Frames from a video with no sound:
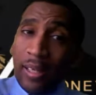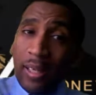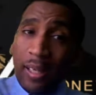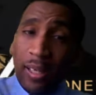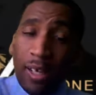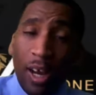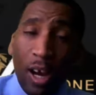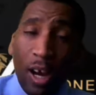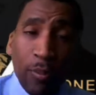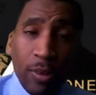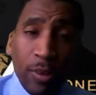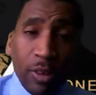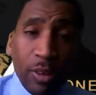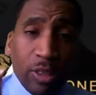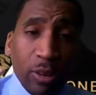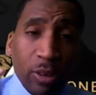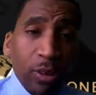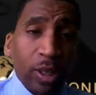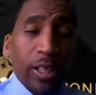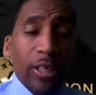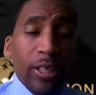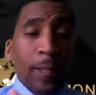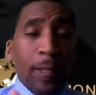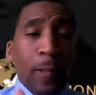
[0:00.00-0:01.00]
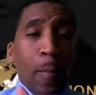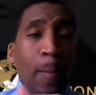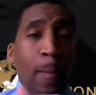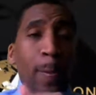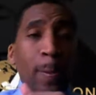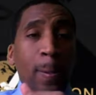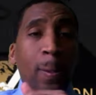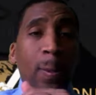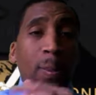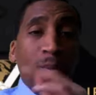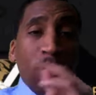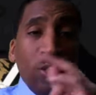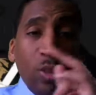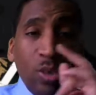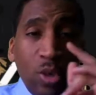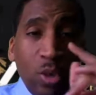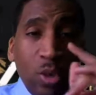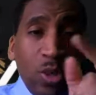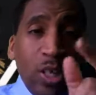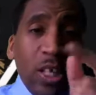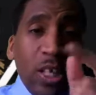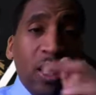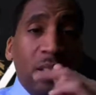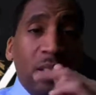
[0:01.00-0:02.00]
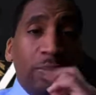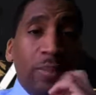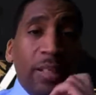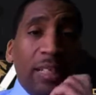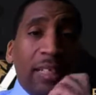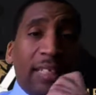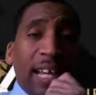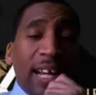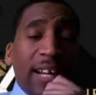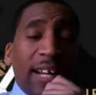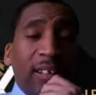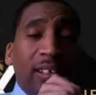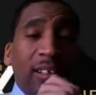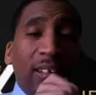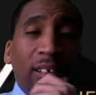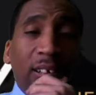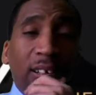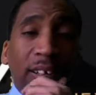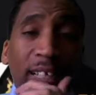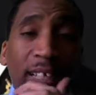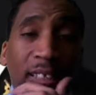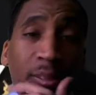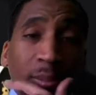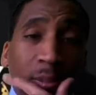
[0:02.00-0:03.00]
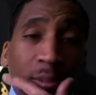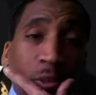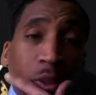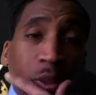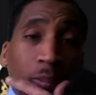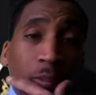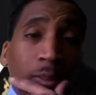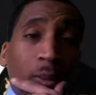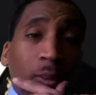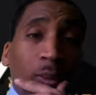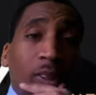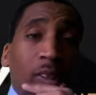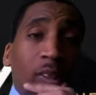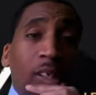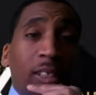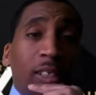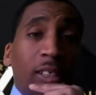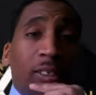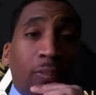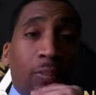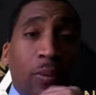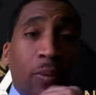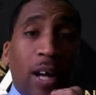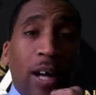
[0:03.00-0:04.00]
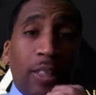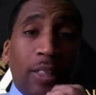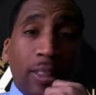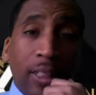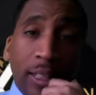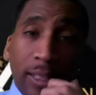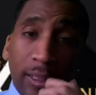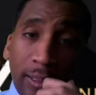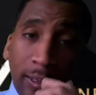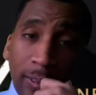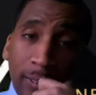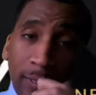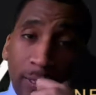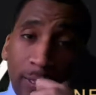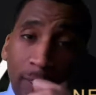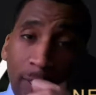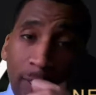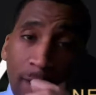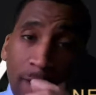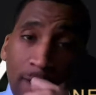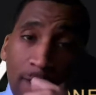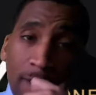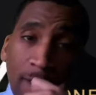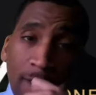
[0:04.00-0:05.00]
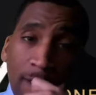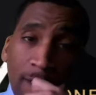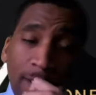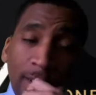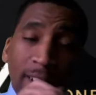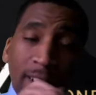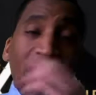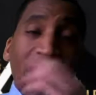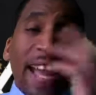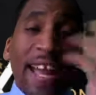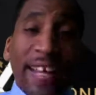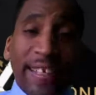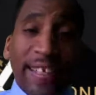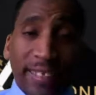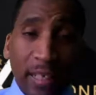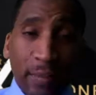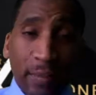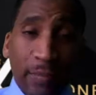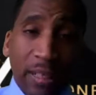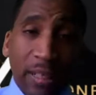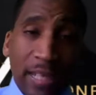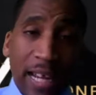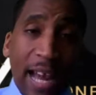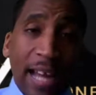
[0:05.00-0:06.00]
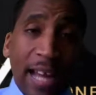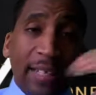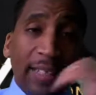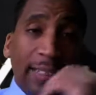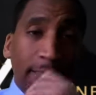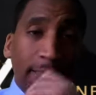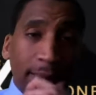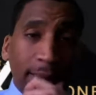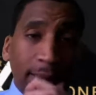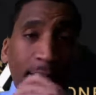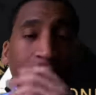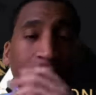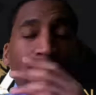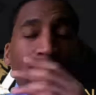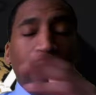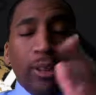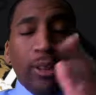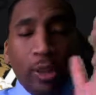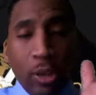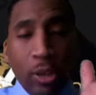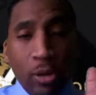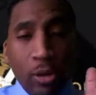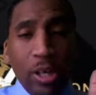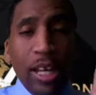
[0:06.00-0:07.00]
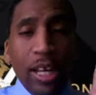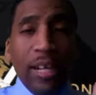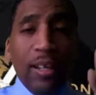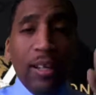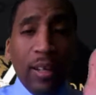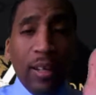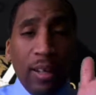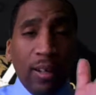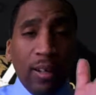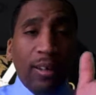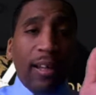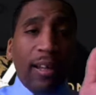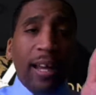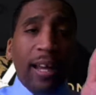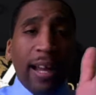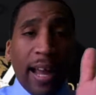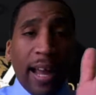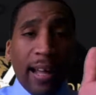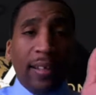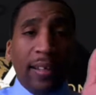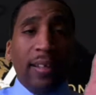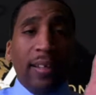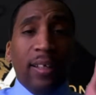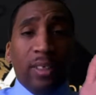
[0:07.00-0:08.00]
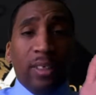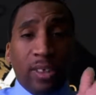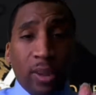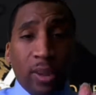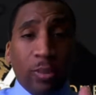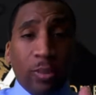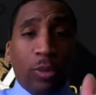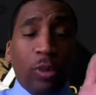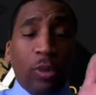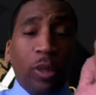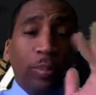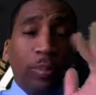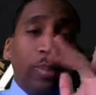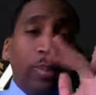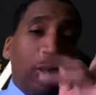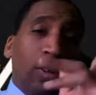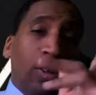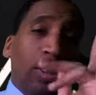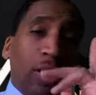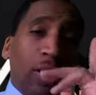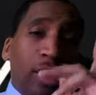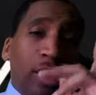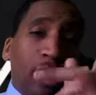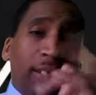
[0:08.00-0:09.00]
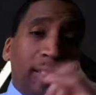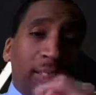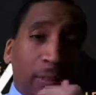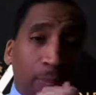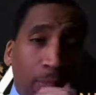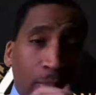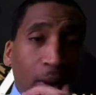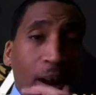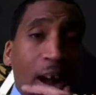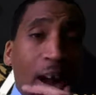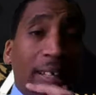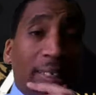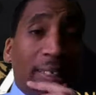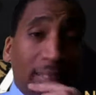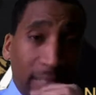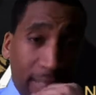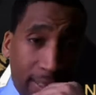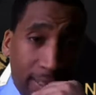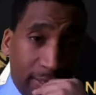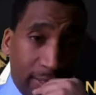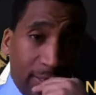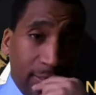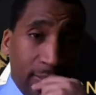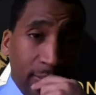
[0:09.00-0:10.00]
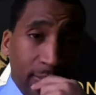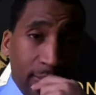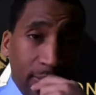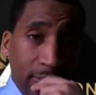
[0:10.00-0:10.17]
Number three, you need to be taking a look at some cryptocurrency projects. Lastly, but not least, you need to look at some cryptocurrency projects.